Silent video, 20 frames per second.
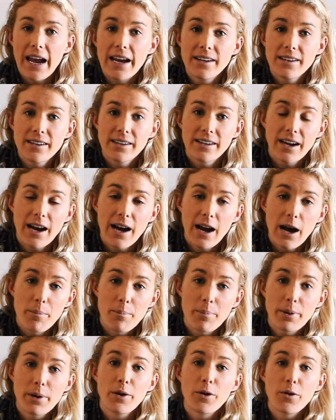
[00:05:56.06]
ended
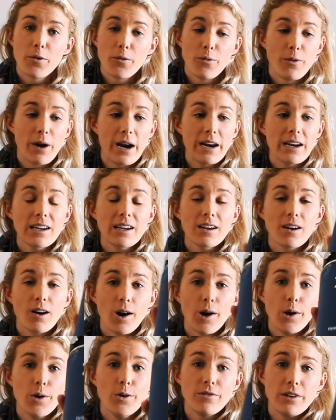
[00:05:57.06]
up running
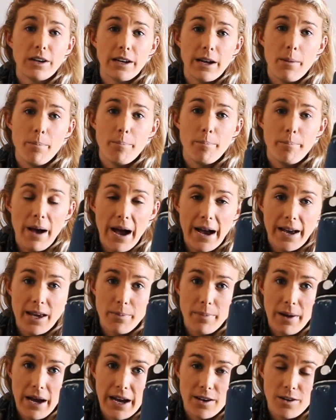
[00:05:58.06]
over a
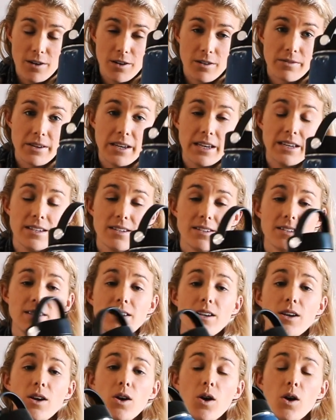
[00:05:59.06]
backpack of
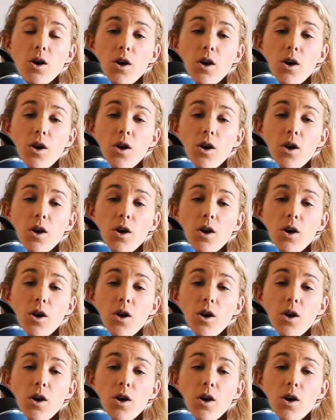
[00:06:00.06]
his